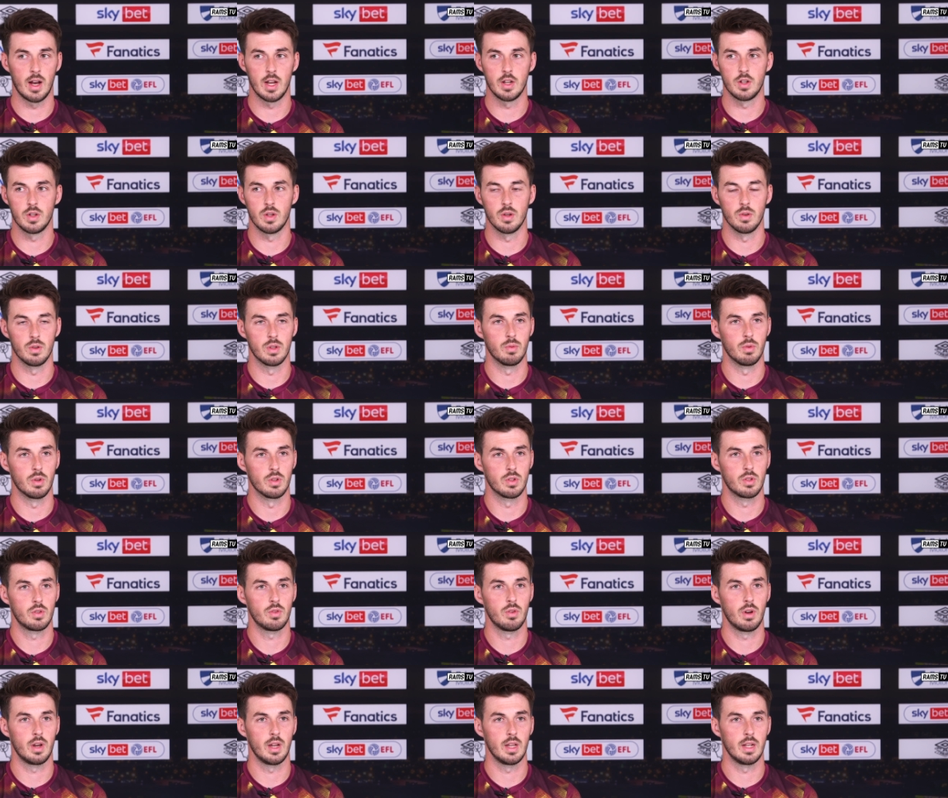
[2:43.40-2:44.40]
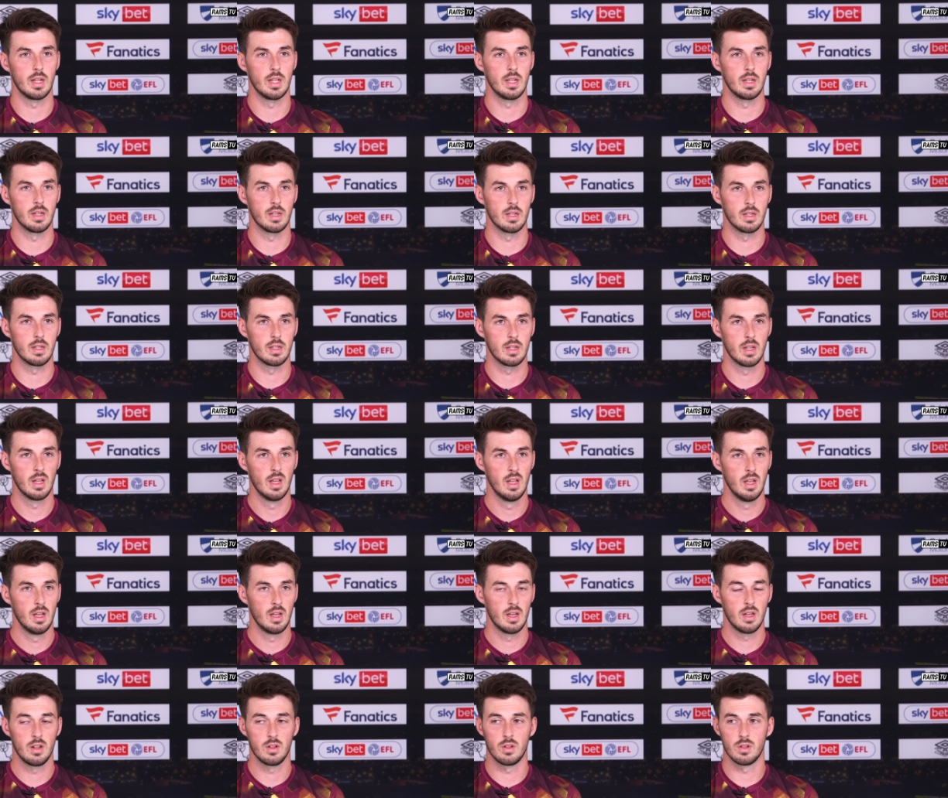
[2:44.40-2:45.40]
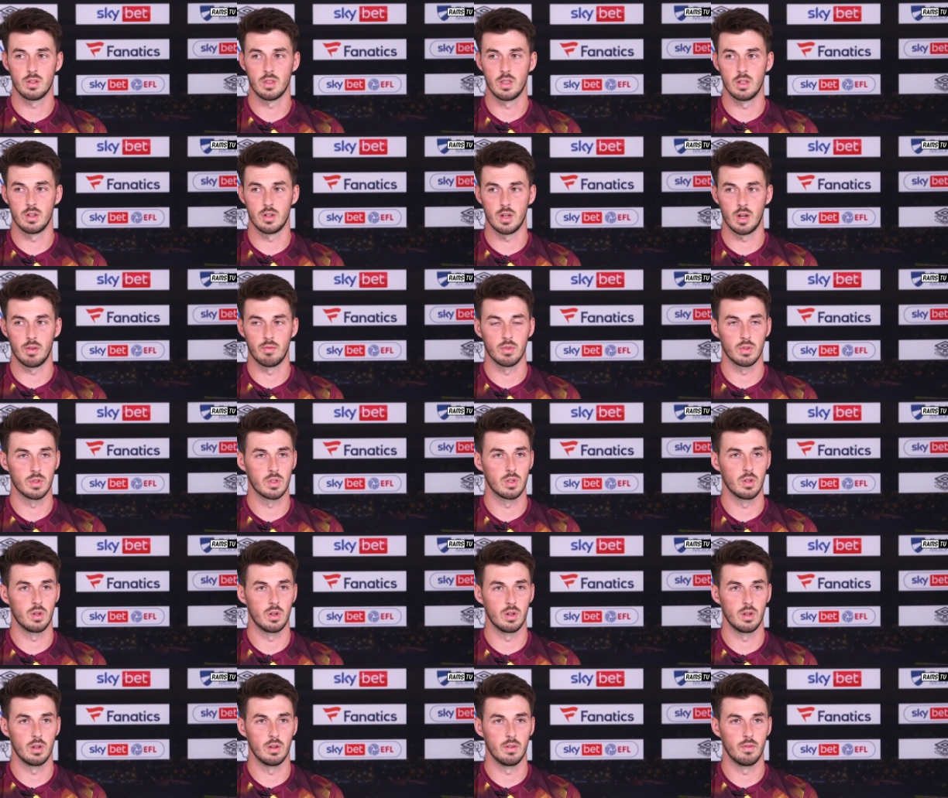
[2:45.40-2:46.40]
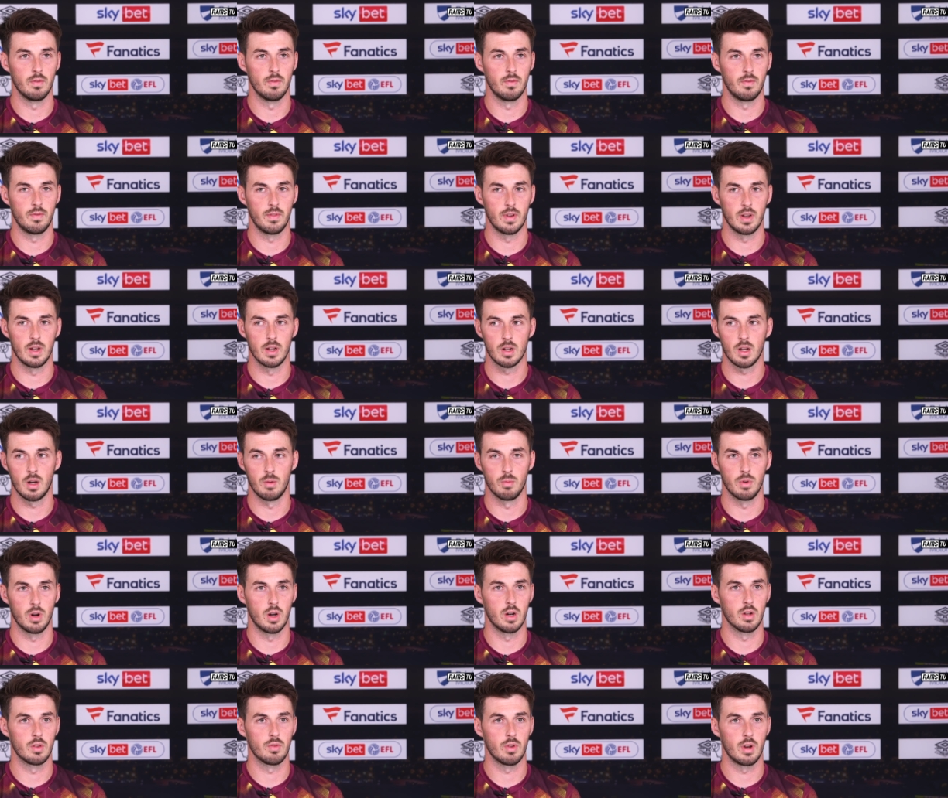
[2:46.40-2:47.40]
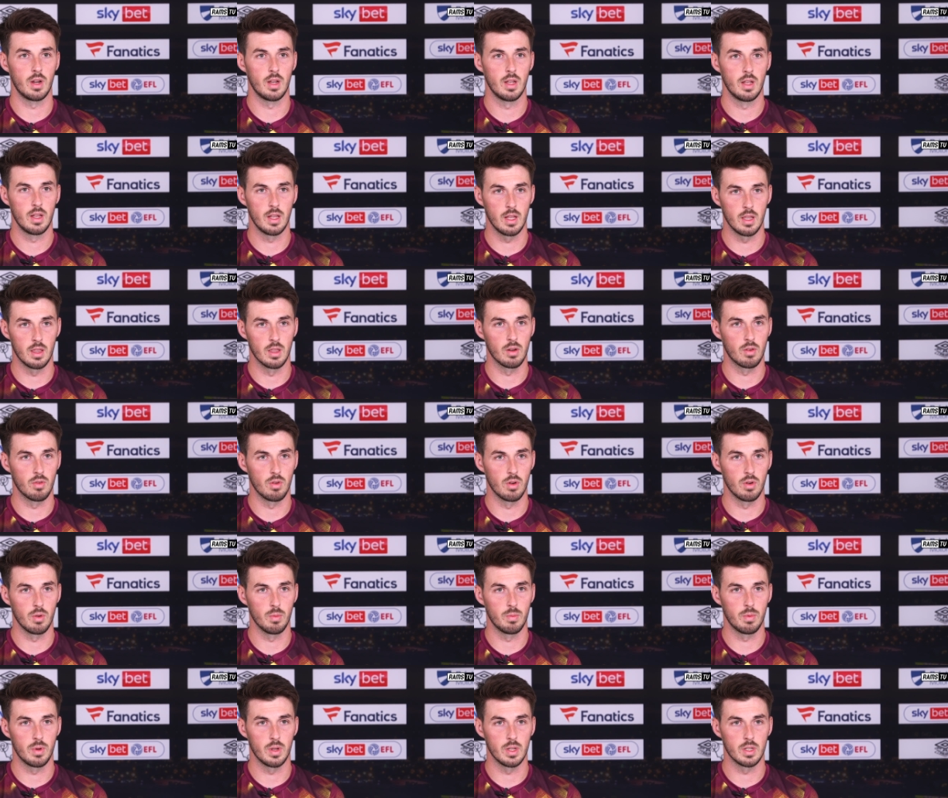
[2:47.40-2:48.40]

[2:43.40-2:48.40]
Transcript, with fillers: attitude towards training and just the general sort of camaraderie in the group.